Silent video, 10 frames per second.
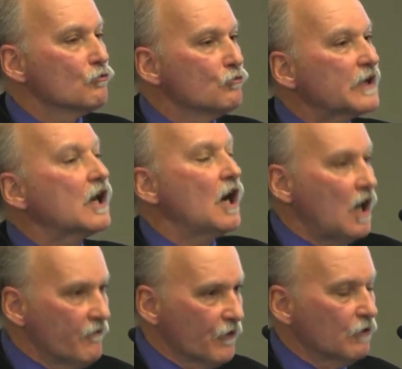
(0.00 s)

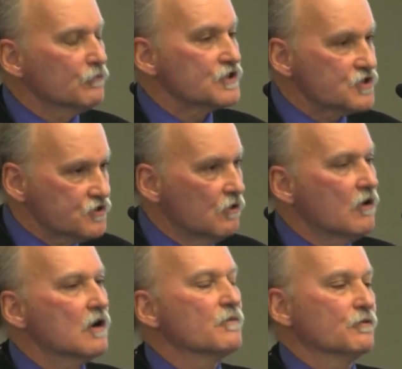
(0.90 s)
Recover,
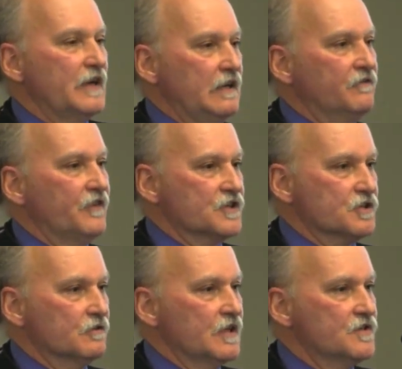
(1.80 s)
restore marine
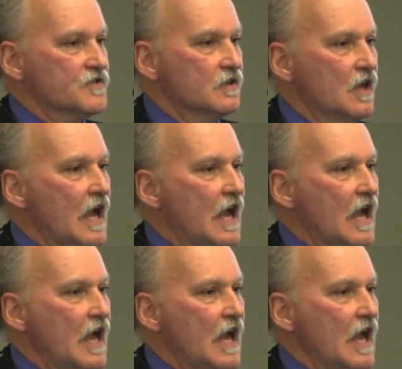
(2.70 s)
fisheries,